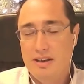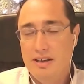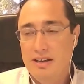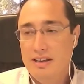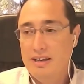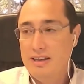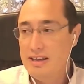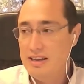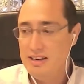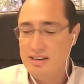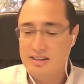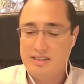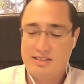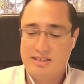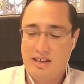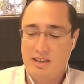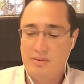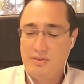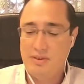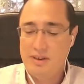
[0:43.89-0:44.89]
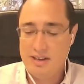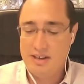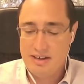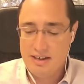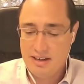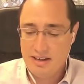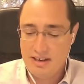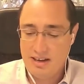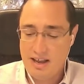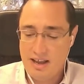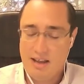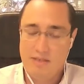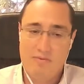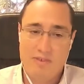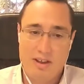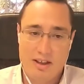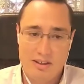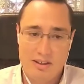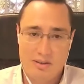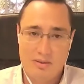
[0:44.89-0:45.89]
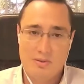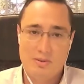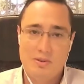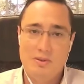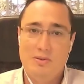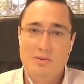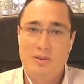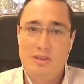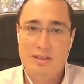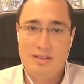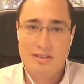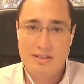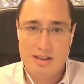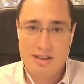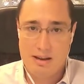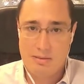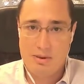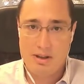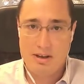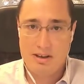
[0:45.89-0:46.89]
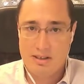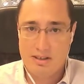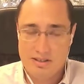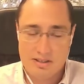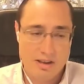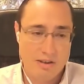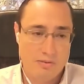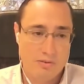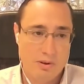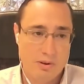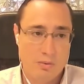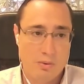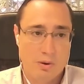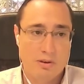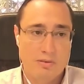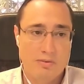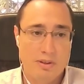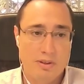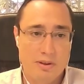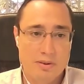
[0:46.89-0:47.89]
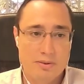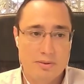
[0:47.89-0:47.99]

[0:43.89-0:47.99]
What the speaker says: can accelerate and add value to these antibody discovery workflows.